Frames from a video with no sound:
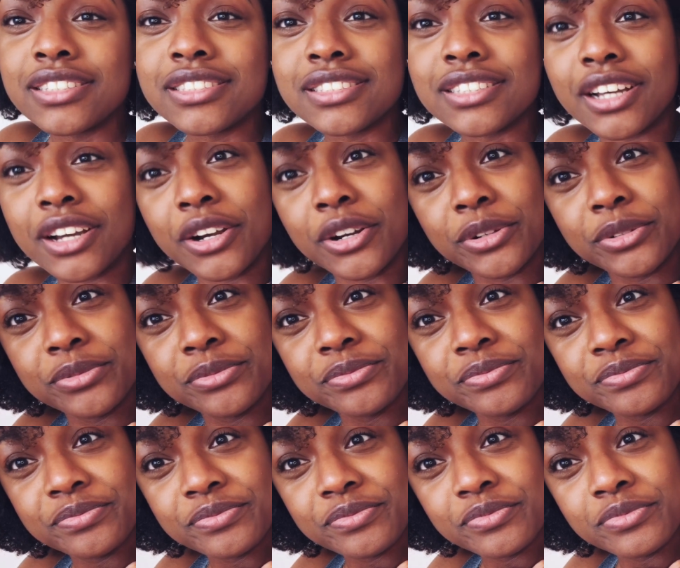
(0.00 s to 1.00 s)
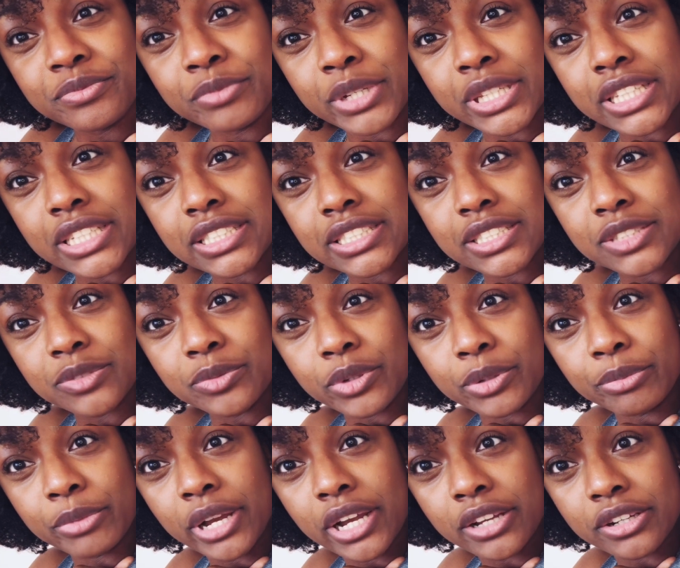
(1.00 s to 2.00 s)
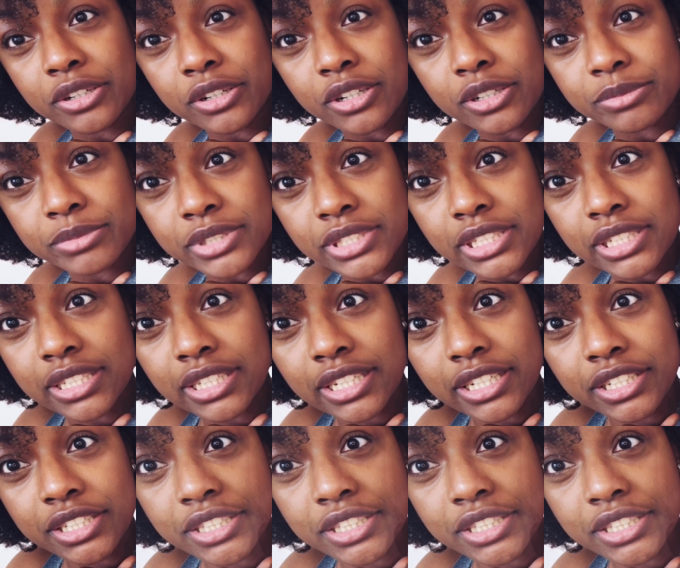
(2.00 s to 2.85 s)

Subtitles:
So, but this is what my underarms look like.